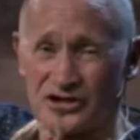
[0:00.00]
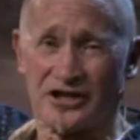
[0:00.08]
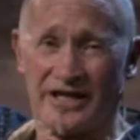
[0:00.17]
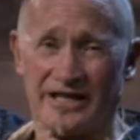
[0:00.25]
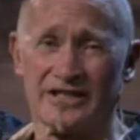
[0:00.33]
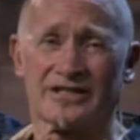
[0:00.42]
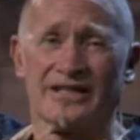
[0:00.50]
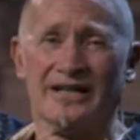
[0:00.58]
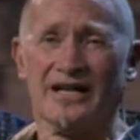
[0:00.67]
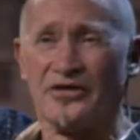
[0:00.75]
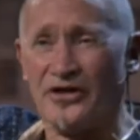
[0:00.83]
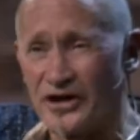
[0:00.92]
state
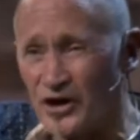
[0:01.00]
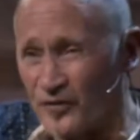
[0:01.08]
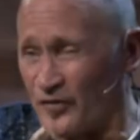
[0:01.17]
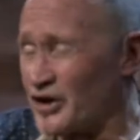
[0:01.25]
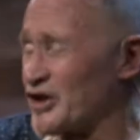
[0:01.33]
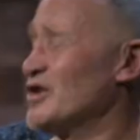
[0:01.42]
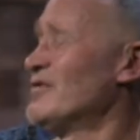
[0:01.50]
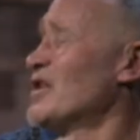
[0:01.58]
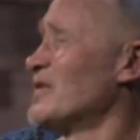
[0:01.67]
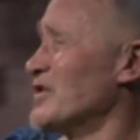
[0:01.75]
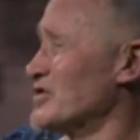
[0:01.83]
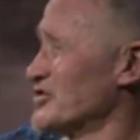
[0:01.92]
that you're forgiven
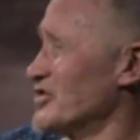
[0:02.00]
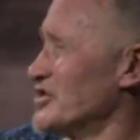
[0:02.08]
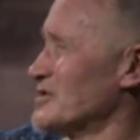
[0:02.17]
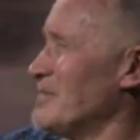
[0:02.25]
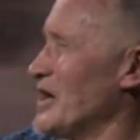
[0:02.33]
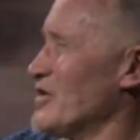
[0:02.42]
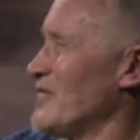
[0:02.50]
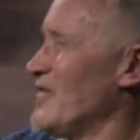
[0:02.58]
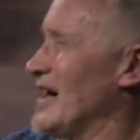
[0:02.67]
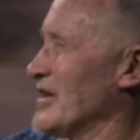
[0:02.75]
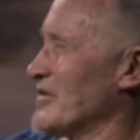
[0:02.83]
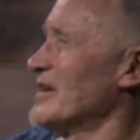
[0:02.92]
of your sins by the
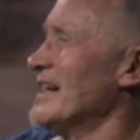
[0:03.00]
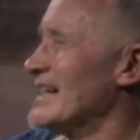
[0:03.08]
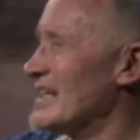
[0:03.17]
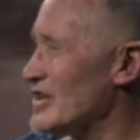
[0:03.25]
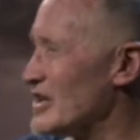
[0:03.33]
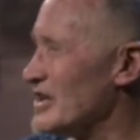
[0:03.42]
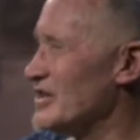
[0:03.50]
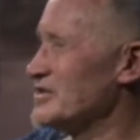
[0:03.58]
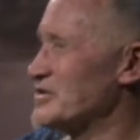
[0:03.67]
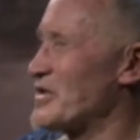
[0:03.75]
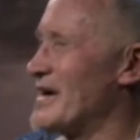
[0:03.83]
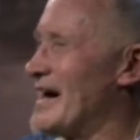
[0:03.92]
Father. It
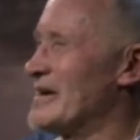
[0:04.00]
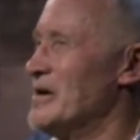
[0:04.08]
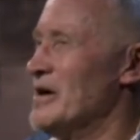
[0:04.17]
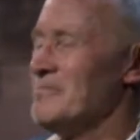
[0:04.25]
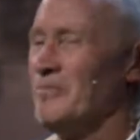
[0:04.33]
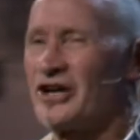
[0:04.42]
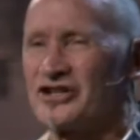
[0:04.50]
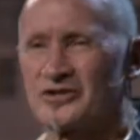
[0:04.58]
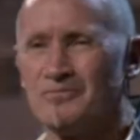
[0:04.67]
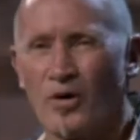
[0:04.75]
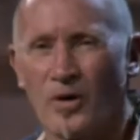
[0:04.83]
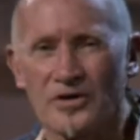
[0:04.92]
is that, but
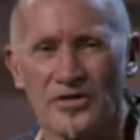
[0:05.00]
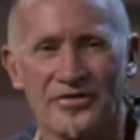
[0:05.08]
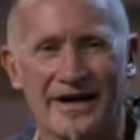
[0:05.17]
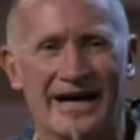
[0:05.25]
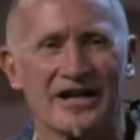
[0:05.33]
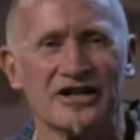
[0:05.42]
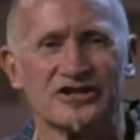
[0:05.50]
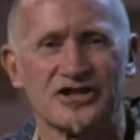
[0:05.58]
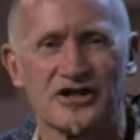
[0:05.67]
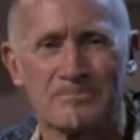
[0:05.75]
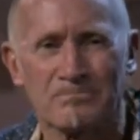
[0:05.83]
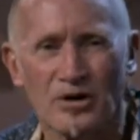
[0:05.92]
it's more than that.
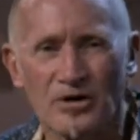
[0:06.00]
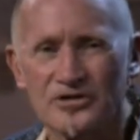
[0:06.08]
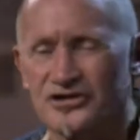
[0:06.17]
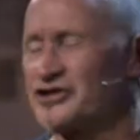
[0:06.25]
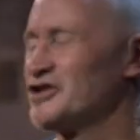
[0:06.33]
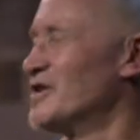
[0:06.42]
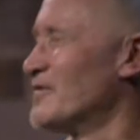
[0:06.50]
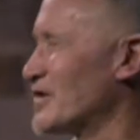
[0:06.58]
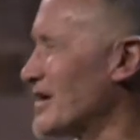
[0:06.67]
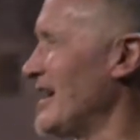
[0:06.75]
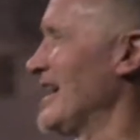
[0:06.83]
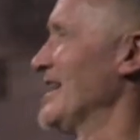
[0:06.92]
It's the person of
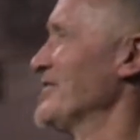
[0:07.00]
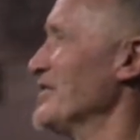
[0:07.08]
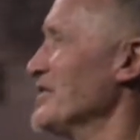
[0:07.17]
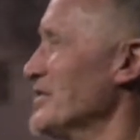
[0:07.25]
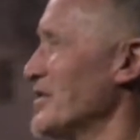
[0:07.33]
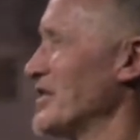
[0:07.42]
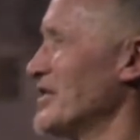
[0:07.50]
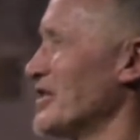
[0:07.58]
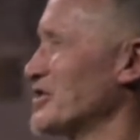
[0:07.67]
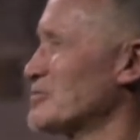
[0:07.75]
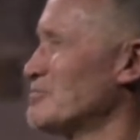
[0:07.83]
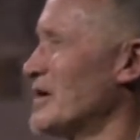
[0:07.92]
God that you can
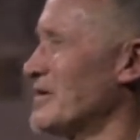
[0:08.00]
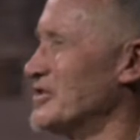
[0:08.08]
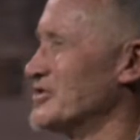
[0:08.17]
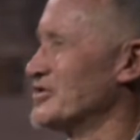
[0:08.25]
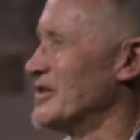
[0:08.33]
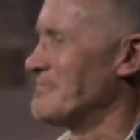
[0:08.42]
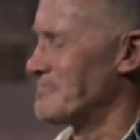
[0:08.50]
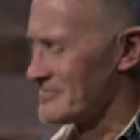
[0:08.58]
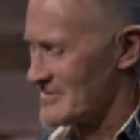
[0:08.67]
experience it.